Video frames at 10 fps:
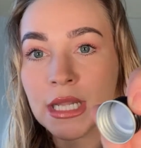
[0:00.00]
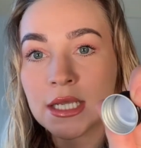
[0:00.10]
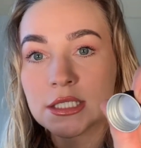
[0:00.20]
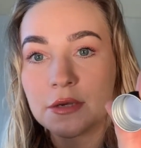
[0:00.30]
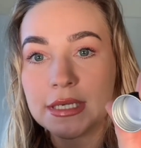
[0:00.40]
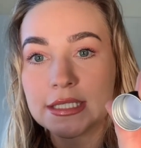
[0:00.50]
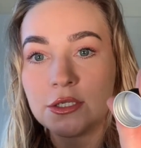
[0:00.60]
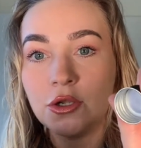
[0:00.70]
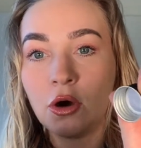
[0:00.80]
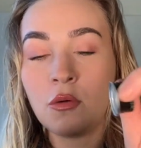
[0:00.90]
So it's
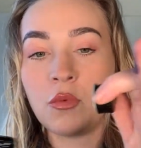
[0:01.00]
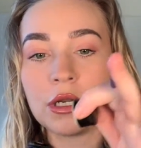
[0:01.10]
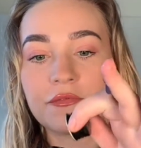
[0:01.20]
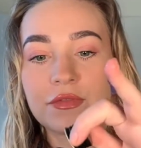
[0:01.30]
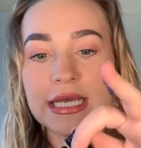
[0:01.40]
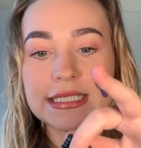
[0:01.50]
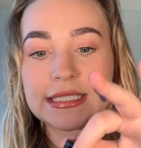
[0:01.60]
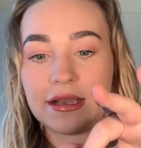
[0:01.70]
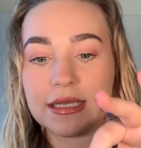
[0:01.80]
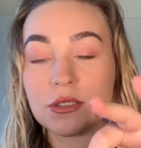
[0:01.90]
not one of the,
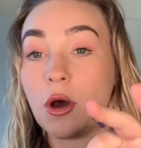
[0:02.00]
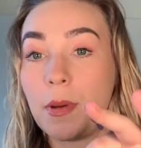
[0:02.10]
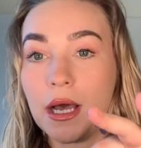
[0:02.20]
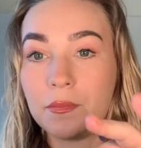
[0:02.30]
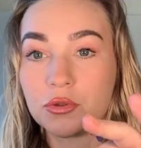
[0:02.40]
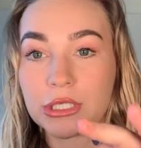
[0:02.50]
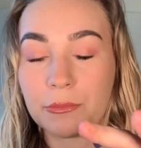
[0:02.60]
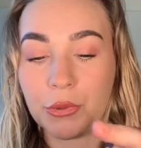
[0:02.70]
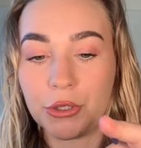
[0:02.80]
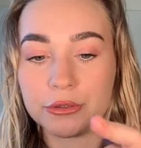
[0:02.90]
it's not a purple
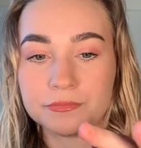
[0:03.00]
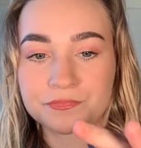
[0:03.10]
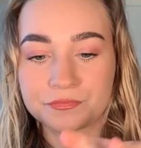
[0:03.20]
shampoo.